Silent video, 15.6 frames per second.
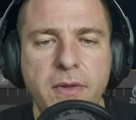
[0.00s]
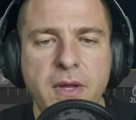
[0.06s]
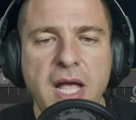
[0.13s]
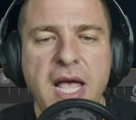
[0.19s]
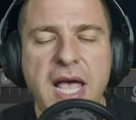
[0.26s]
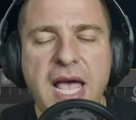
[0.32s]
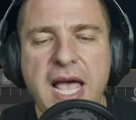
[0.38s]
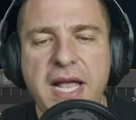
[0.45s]

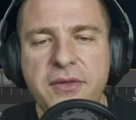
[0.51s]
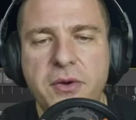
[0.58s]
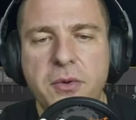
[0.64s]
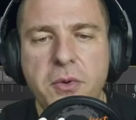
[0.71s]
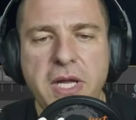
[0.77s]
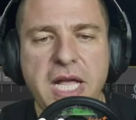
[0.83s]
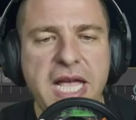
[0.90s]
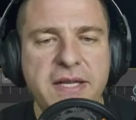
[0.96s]
and
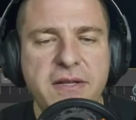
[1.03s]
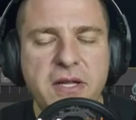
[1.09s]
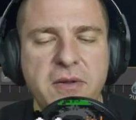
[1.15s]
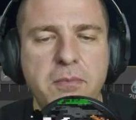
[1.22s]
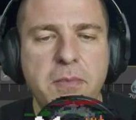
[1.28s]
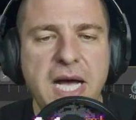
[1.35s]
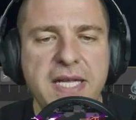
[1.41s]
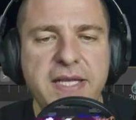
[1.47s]
created by
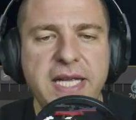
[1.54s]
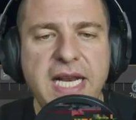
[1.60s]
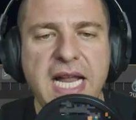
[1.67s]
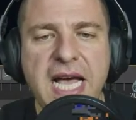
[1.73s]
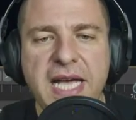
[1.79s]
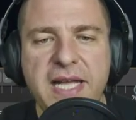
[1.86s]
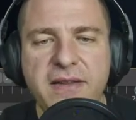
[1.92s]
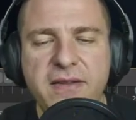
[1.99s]
the
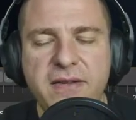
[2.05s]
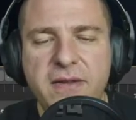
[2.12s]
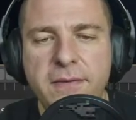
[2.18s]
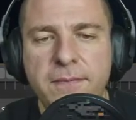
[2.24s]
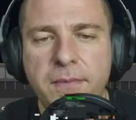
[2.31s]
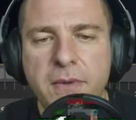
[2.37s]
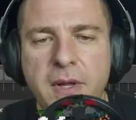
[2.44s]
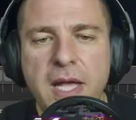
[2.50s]
light
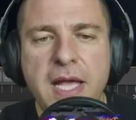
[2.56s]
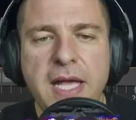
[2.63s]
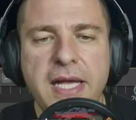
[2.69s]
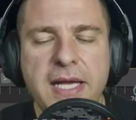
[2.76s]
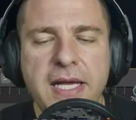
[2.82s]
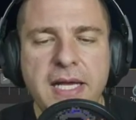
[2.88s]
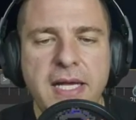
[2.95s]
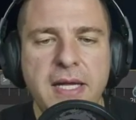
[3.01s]

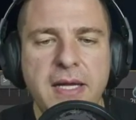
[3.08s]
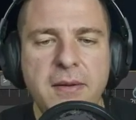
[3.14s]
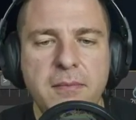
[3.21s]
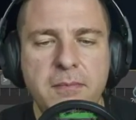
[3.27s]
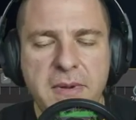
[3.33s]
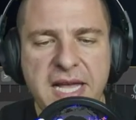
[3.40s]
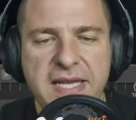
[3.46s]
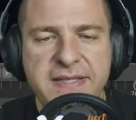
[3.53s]

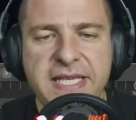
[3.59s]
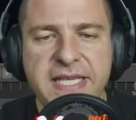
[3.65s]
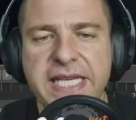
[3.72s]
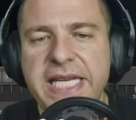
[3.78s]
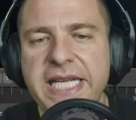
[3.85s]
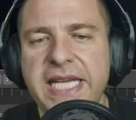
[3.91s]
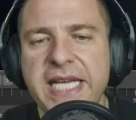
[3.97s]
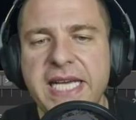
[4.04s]
basically
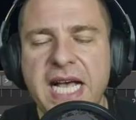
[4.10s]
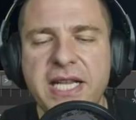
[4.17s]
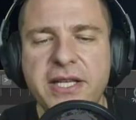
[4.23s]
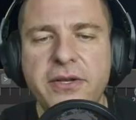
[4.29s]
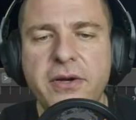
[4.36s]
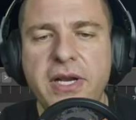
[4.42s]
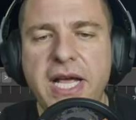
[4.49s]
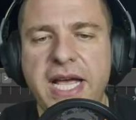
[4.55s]

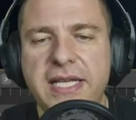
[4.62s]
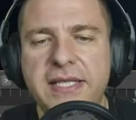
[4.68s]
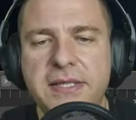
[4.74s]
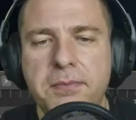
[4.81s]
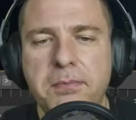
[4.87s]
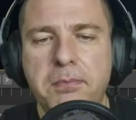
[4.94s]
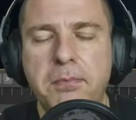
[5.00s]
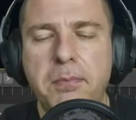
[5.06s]
calculates
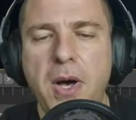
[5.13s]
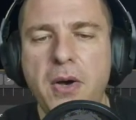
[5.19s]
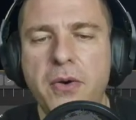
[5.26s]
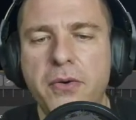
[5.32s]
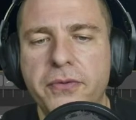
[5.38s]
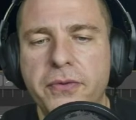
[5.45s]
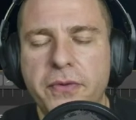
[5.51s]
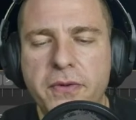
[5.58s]

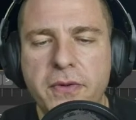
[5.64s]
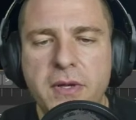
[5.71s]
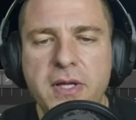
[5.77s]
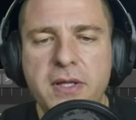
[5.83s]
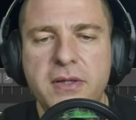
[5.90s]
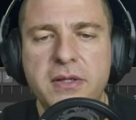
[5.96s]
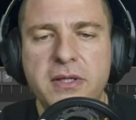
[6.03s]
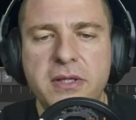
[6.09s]
both
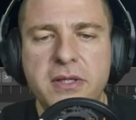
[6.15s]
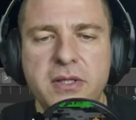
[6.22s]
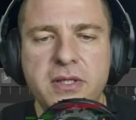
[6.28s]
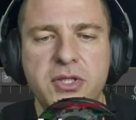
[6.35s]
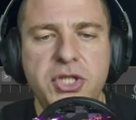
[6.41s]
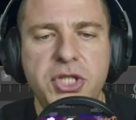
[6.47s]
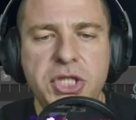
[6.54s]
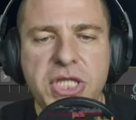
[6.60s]
the
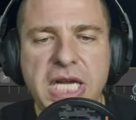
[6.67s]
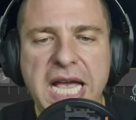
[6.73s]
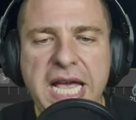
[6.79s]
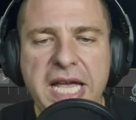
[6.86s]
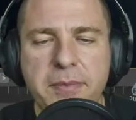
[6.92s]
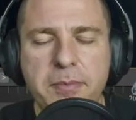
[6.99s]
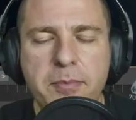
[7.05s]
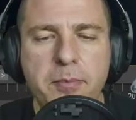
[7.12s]

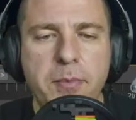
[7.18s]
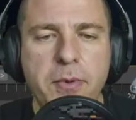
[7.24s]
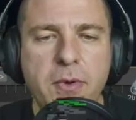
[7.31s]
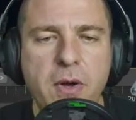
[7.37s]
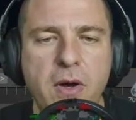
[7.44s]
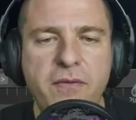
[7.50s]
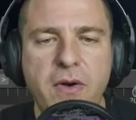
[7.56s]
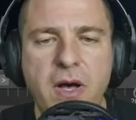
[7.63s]
shape of
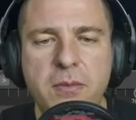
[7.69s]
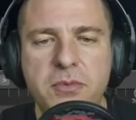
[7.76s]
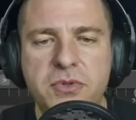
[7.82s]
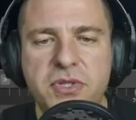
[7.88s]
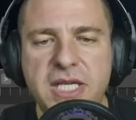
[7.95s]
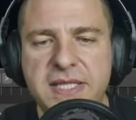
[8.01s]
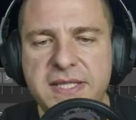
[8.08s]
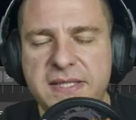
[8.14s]

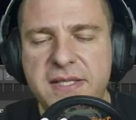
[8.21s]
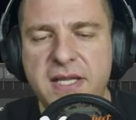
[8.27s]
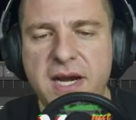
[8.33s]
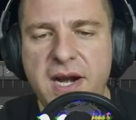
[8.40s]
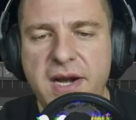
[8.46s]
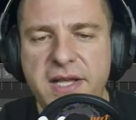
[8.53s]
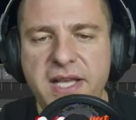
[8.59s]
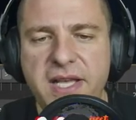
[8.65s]
objects that are
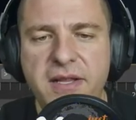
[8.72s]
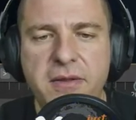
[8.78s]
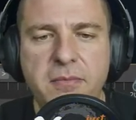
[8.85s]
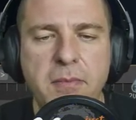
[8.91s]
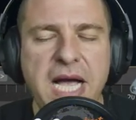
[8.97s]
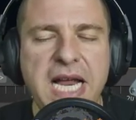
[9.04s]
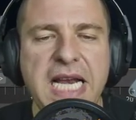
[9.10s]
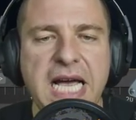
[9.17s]
hit by
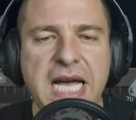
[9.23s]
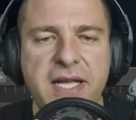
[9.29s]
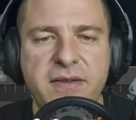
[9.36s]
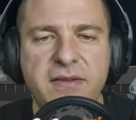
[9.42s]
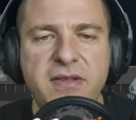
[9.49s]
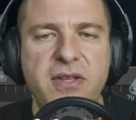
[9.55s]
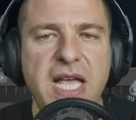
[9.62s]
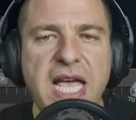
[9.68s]
light
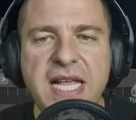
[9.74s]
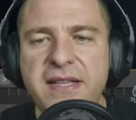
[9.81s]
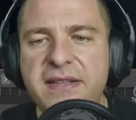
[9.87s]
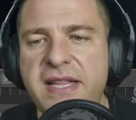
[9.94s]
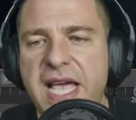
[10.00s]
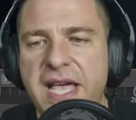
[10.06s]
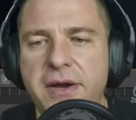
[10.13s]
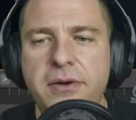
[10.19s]
and
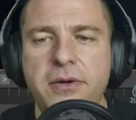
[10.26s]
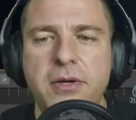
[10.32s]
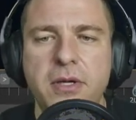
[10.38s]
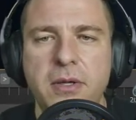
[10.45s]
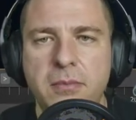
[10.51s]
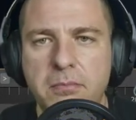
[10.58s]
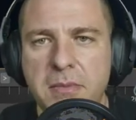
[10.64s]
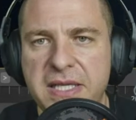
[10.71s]
their
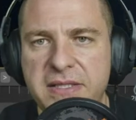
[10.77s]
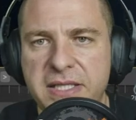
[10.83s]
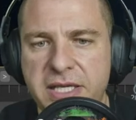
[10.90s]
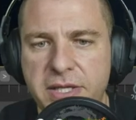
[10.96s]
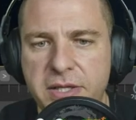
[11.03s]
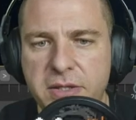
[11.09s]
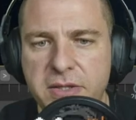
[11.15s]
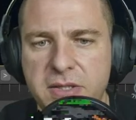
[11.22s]

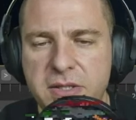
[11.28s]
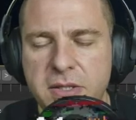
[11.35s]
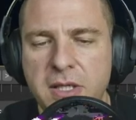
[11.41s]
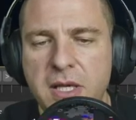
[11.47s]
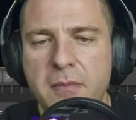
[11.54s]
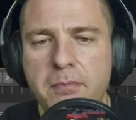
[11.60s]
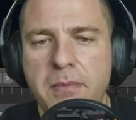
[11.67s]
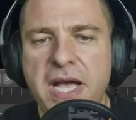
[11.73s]
materials
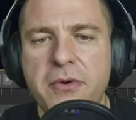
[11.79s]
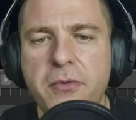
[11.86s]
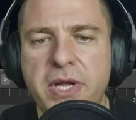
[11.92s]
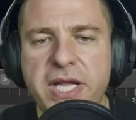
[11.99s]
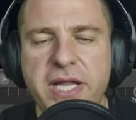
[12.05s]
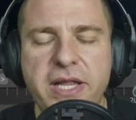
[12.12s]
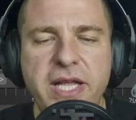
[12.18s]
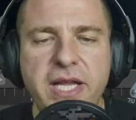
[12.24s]
by
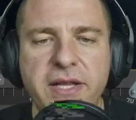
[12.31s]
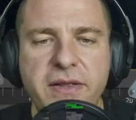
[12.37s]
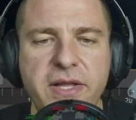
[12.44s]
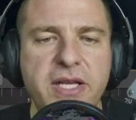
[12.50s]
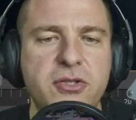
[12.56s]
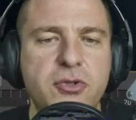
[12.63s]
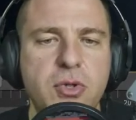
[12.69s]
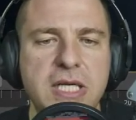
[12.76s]
reading the
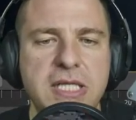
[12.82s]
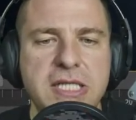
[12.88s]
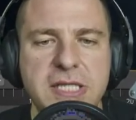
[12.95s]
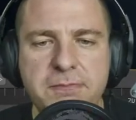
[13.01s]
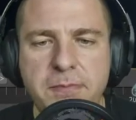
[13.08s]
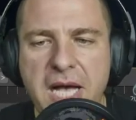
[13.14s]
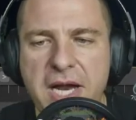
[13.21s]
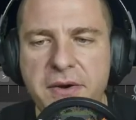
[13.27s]

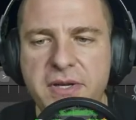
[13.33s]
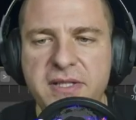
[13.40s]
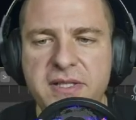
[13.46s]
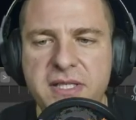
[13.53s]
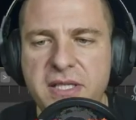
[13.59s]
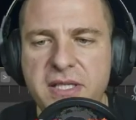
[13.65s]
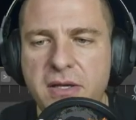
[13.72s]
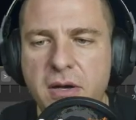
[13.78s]
transparency
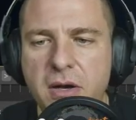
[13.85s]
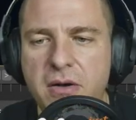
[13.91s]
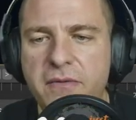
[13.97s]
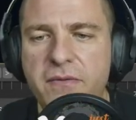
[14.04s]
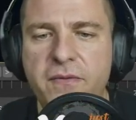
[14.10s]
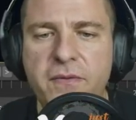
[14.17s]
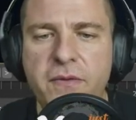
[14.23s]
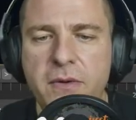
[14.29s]

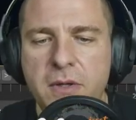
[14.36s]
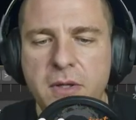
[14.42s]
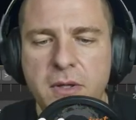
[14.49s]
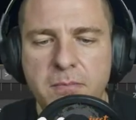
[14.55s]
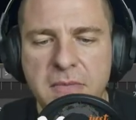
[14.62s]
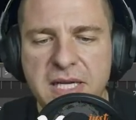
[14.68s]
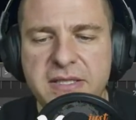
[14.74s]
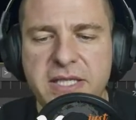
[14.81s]
of
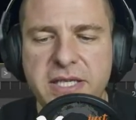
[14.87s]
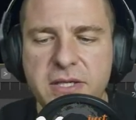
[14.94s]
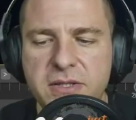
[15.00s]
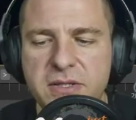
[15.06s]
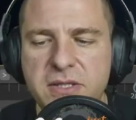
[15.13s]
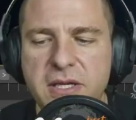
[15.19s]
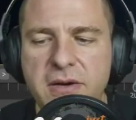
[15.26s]
materials that are